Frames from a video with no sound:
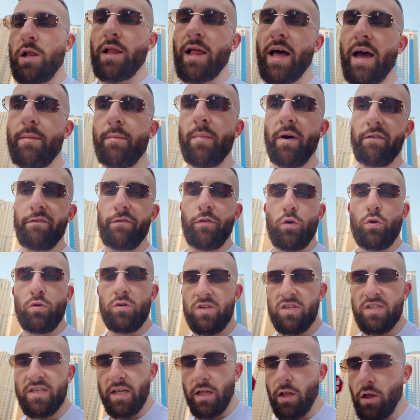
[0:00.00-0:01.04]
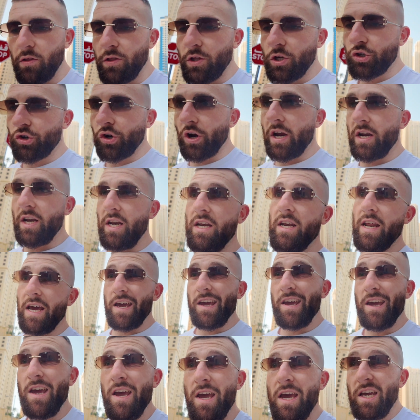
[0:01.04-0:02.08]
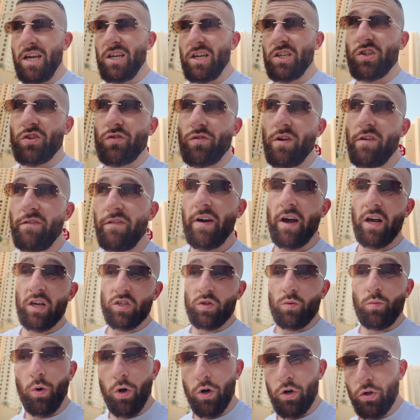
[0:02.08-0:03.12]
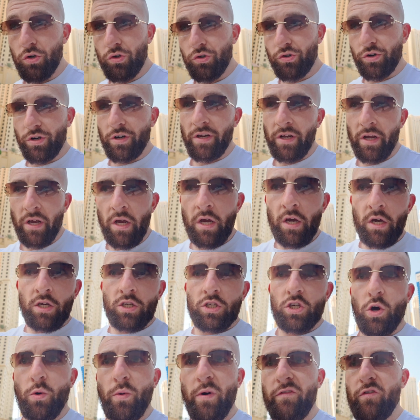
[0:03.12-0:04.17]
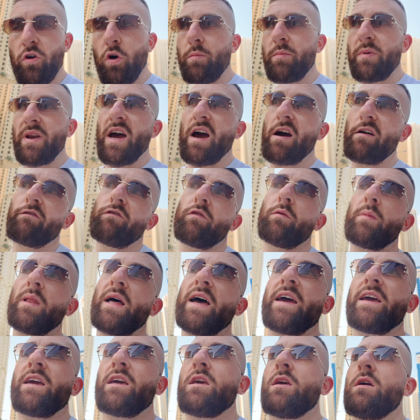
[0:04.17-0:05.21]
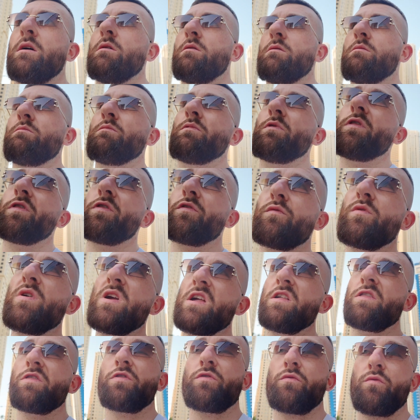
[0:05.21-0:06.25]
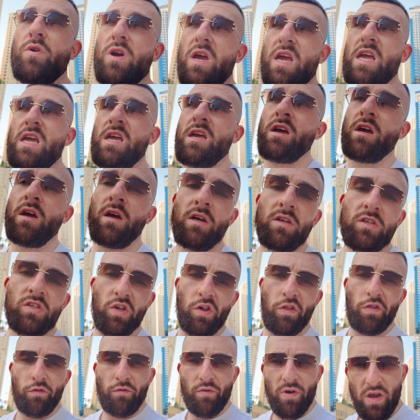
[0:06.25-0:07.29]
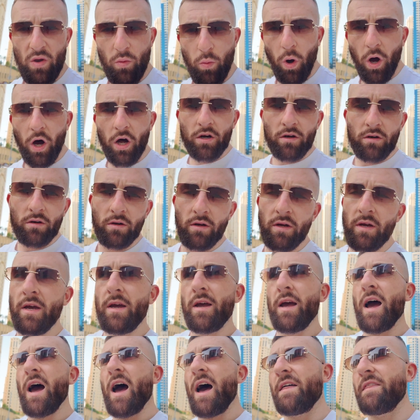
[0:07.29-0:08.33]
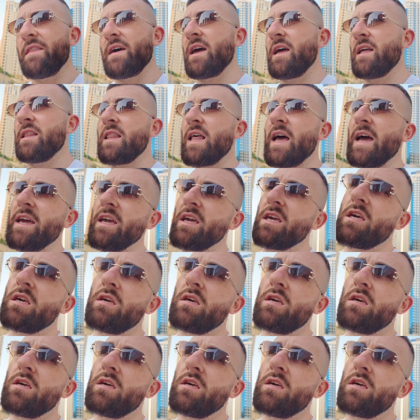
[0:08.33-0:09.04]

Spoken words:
Like, my food's still on the training day is 3,100, so we've come down from like 3.3 to 3.1, and then like